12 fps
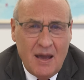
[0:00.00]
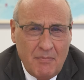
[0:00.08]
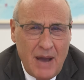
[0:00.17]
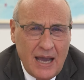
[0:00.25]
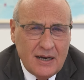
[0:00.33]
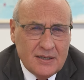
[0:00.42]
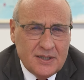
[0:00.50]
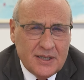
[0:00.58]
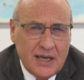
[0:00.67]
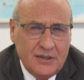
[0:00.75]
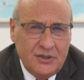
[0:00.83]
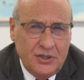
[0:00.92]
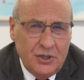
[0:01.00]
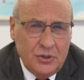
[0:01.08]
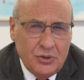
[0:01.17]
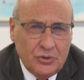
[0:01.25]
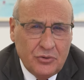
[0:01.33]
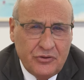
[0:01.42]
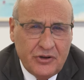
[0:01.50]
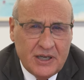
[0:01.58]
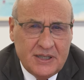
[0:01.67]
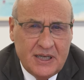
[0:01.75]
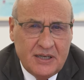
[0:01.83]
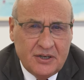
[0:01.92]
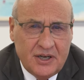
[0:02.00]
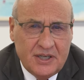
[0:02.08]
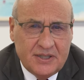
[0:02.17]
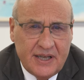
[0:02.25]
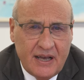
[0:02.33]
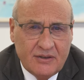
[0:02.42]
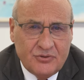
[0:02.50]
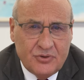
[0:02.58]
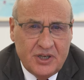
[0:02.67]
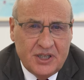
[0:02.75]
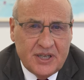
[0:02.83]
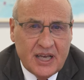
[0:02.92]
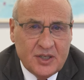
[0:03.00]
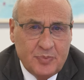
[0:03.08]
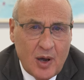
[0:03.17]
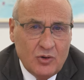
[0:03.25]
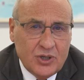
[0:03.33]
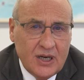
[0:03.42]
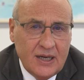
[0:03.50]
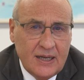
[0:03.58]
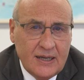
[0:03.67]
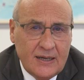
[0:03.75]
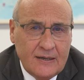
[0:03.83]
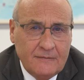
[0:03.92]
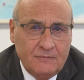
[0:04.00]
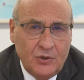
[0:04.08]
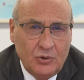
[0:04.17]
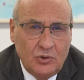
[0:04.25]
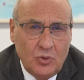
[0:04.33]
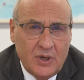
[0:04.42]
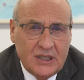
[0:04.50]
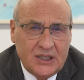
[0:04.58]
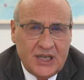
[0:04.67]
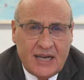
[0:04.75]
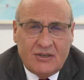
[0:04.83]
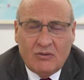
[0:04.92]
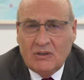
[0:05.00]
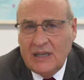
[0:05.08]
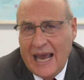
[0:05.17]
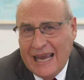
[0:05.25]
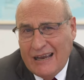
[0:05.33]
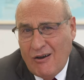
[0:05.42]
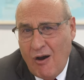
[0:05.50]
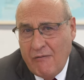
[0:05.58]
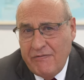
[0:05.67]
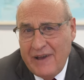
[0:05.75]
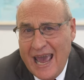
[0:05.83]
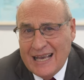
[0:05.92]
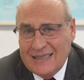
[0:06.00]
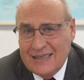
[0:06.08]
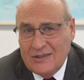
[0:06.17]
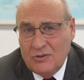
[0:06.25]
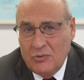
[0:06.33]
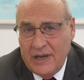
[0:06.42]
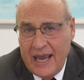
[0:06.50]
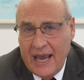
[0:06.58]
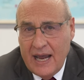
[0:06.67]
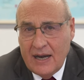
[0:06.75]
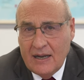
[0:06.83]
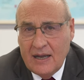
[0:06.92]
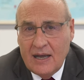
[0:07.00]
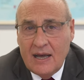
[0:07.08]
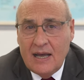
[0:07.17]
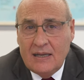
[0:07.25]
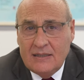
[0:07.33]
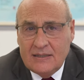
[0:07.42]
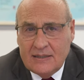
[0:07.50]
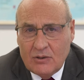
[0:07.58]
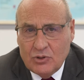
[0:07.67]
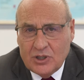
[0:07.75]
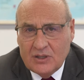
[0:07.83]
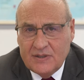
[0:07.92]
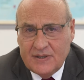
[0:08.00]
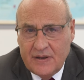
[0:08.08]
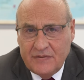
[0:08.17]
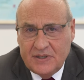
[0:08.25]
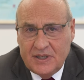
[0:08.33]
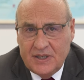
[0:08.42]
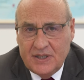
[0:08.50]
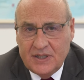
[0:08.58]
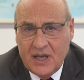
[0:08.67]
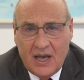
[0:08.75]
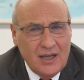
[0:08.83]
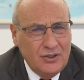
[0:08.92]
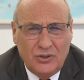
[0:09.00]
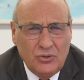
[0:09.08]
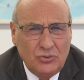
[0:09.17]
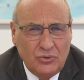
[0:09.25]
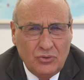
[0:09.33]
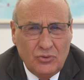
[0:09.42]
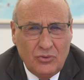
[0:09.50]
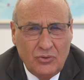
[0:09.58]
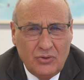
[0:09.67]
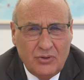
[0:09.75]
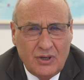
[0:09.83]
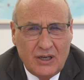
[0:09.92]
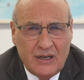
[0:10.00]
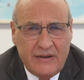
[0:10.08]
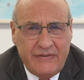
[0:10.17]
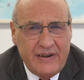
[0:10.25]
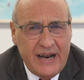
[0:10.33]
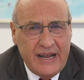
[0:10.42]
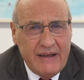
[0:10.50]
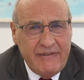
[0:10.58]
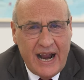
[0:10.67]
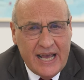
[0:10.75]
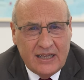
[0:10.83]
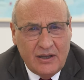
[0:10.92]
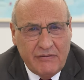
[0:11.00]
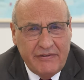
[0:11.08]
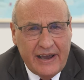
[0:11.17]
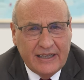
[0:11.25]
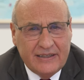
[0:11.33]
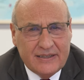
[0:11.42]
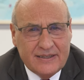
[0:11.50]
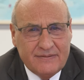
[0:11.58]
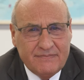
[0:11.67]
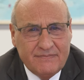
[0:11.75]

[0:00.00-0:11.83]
Migrants continue to face increased health risk exposure due to a general lack of access to care and social services due to a variety of factors.